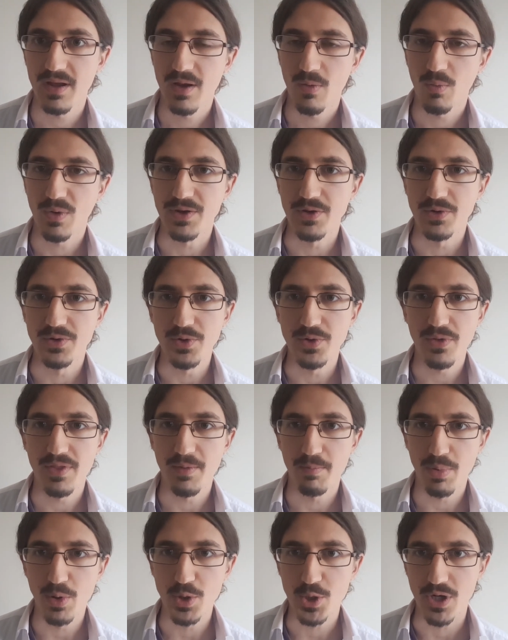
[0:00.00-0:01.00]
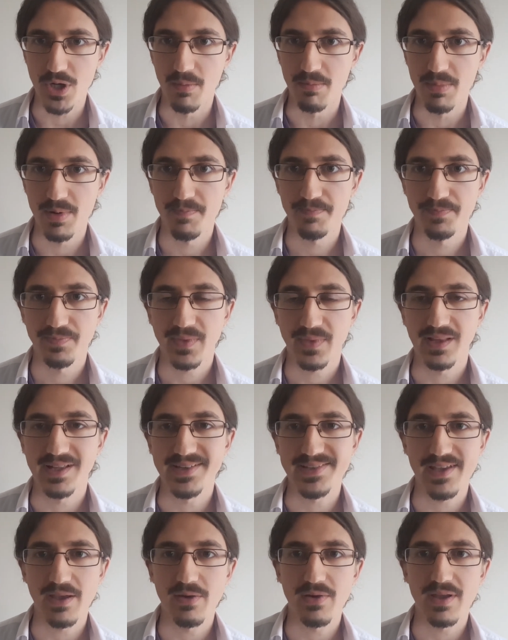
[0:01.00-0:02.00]
when you do the push-up, let's
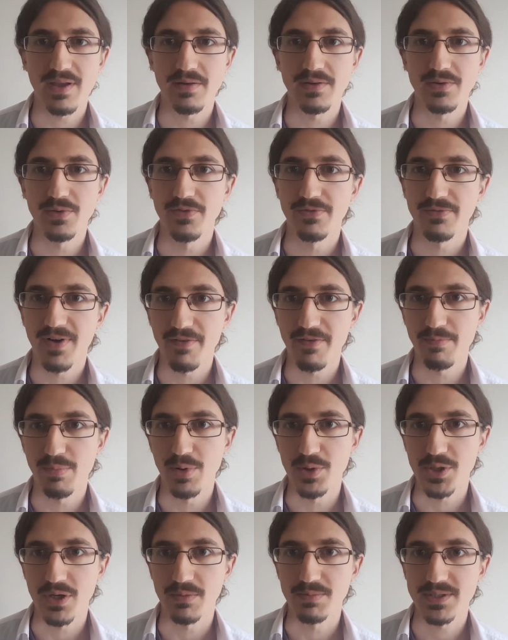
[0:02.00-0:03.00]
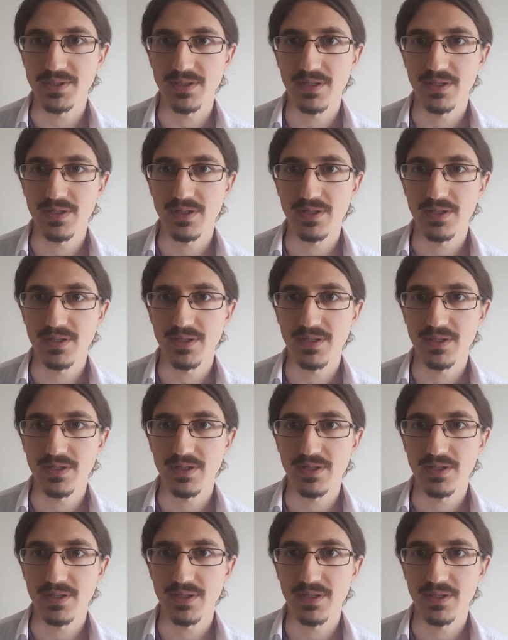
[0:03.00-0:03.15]
say you can do 5 push-ups